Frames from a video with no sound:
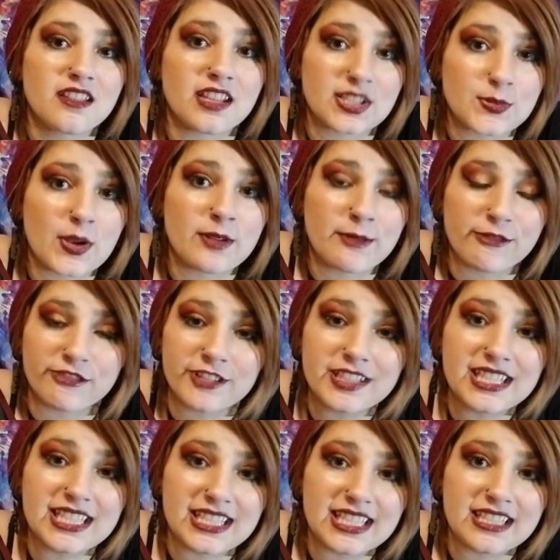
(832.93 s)
That's why we
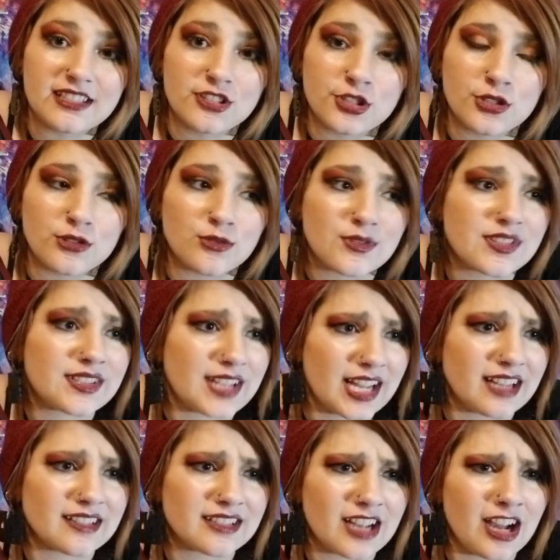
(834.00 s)
really need to
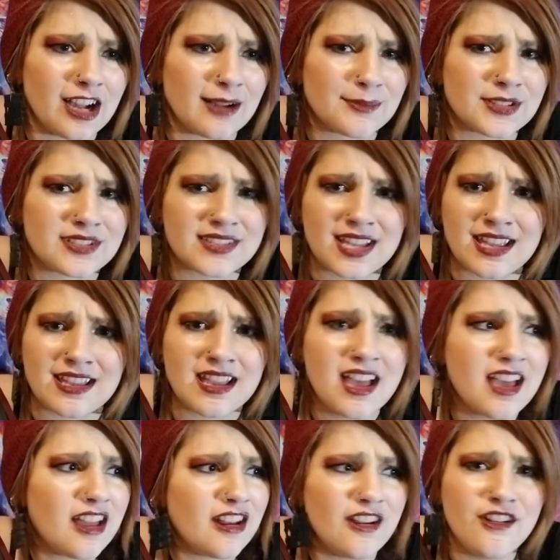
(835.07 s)
stand up and say,
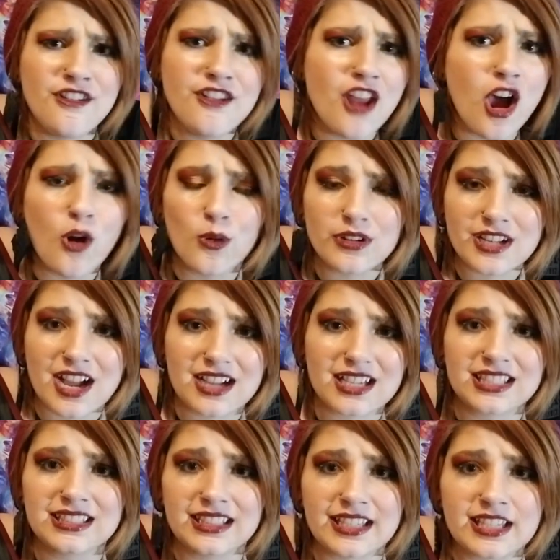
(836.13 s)
no, we're not
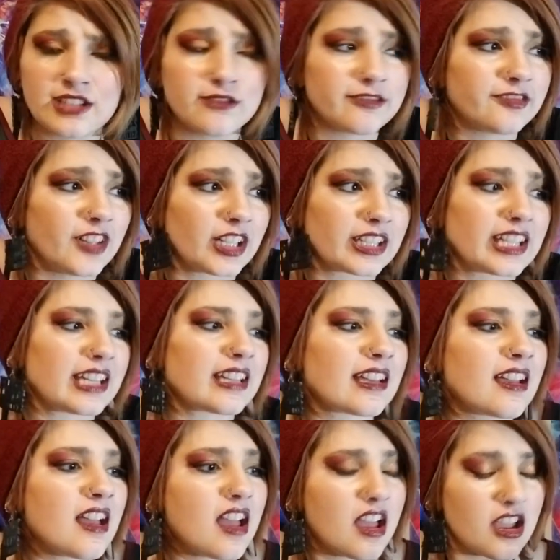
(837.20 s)
gonna let you fucking
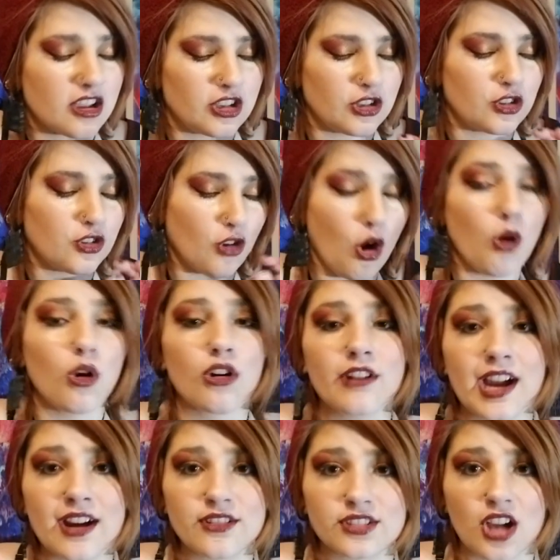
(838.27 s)
go
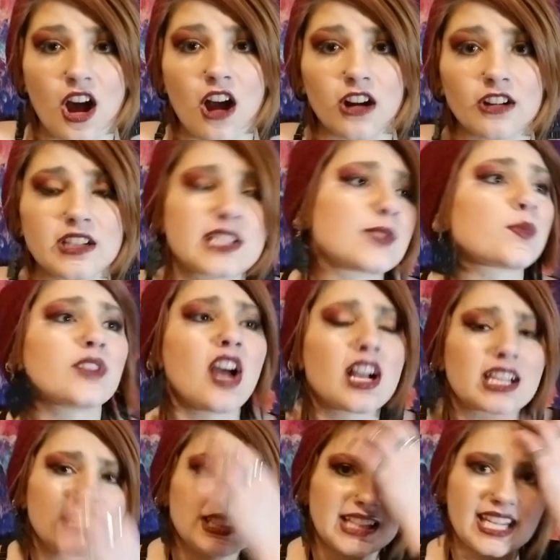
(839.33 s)
around Congress. We're not
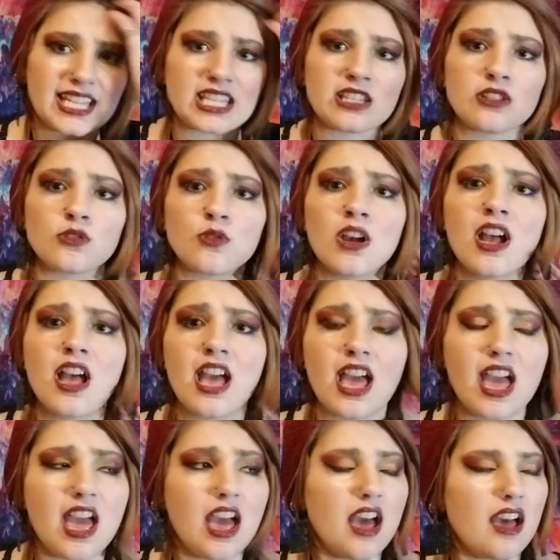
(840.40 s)
gonna let you
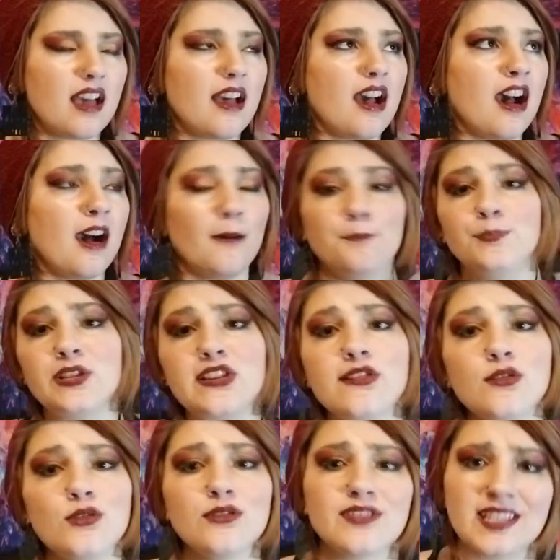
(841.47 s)

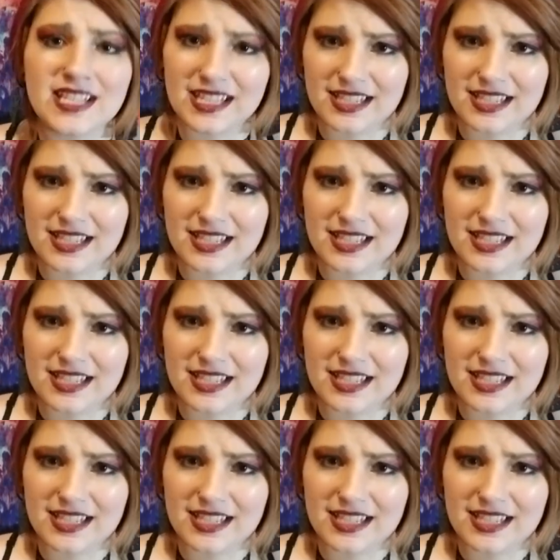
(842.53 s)
abuse the